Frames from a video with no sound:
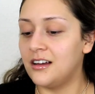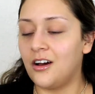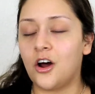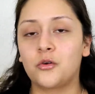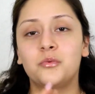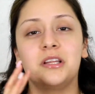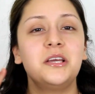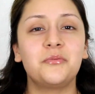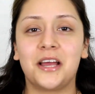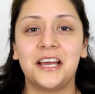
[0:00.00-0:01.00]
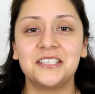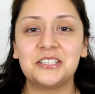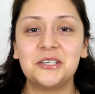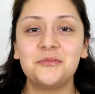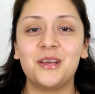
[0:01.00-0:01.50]
are really
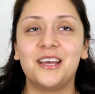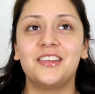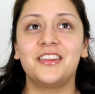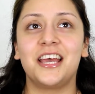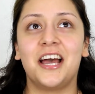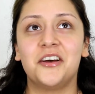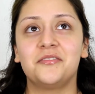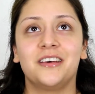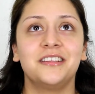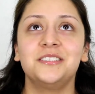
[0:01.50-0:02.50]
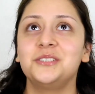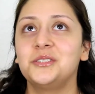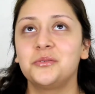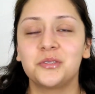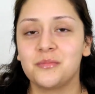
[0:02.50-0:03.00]
random and they have nothing to
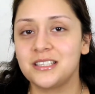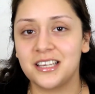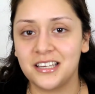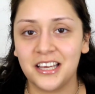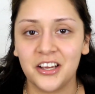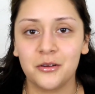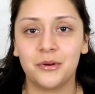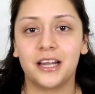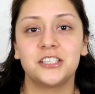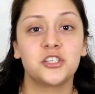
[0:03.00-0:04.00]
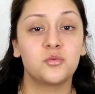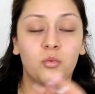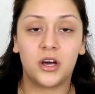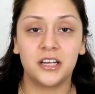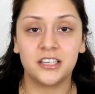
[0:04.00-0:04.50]
do with my skincare, but I just
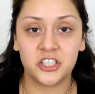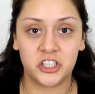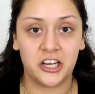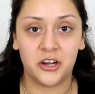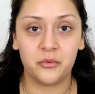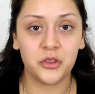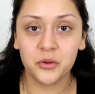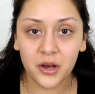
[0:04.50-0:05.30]
wanted to share with you